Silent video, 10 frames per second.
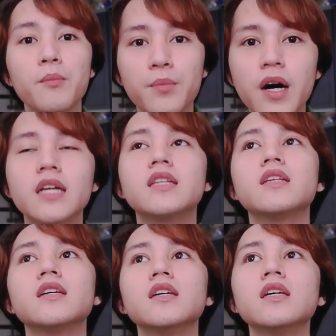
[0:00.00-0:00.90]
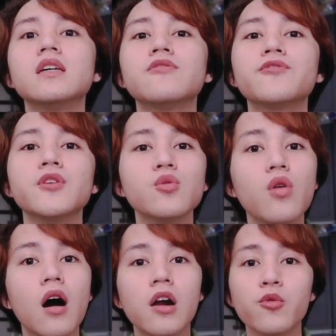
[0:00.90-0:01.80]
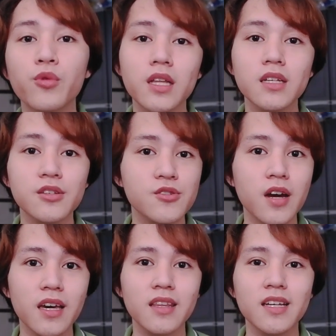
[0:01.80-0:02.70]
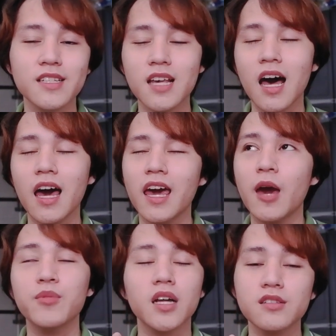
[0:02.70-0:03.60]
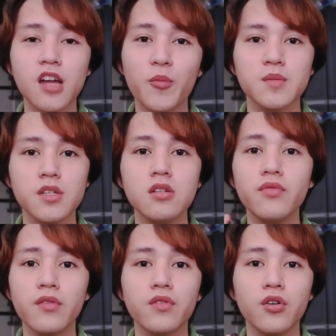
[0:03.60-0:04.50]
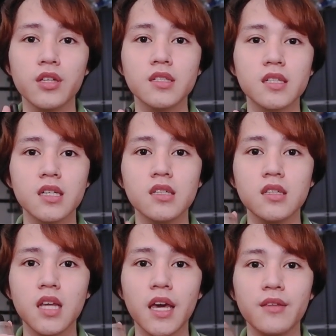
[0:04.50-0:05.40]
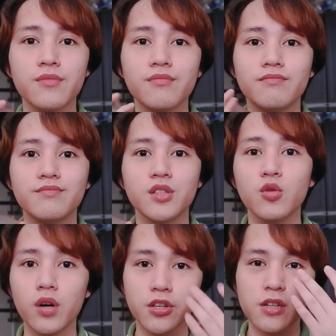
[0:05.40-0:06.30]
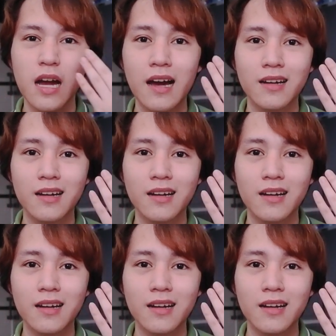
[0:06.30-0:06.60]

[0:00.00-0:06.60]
But if you are willing to try this, I am not stopped, especially if you have oily skin and you want your